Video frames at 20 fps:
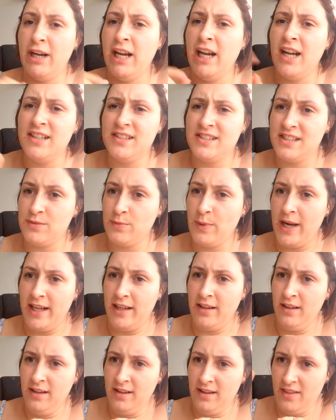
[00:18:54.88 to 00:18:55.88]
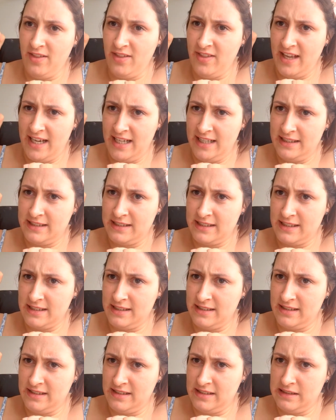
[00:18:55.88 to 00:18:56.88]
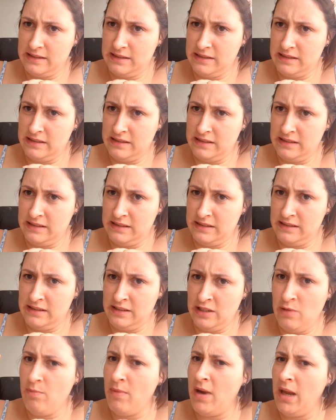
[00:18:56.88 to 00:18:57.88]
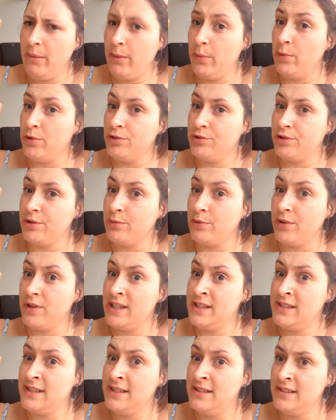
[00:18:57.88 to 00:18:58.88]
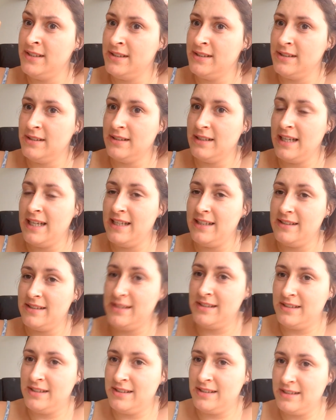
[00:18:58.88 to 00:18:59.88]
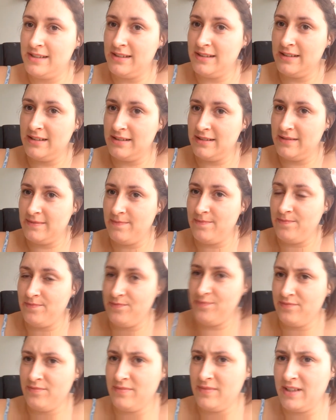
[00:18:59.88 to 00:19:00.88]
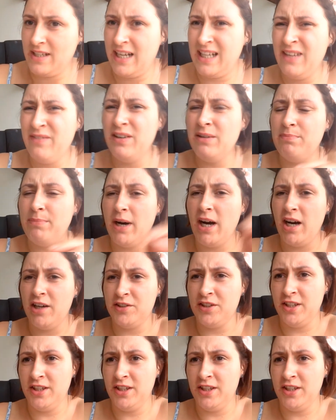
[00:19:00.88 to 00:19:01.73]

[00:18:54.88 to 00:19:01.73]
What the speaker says: realised as well that you may be wondering what this is. I live in a barn